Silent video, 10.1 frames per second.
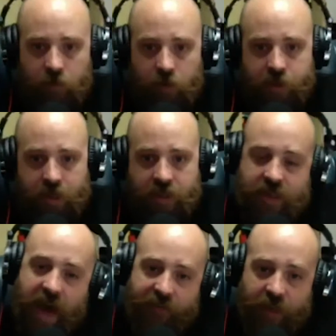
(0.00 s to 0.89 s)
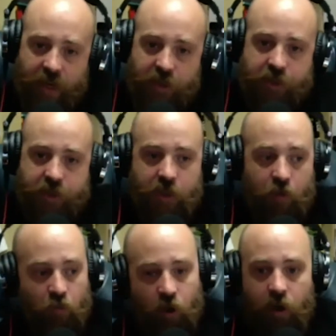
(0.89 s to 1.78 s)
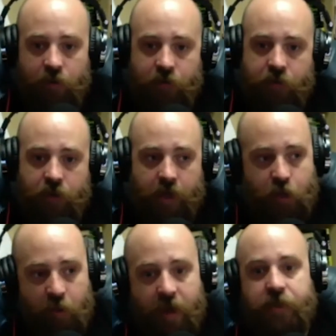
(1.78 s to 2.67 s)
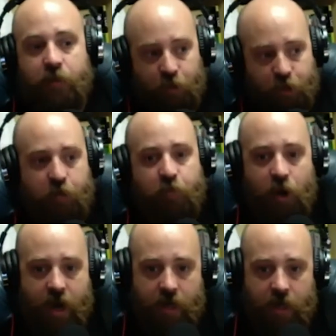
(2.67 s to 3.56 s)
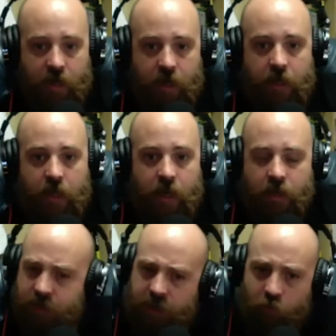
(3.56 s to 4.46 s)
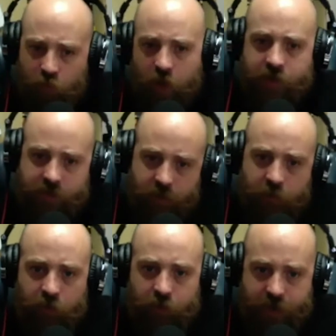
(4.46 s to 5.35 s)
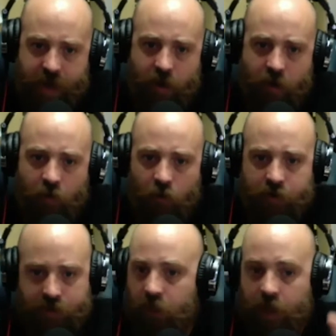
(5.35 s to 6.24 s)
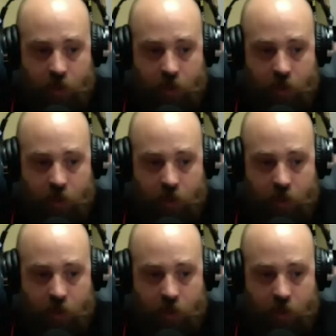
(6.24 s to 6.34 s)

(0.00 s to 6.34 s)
there's like a staffing agency that runs, like you basically put your brand in. And does it run similar there, or is it like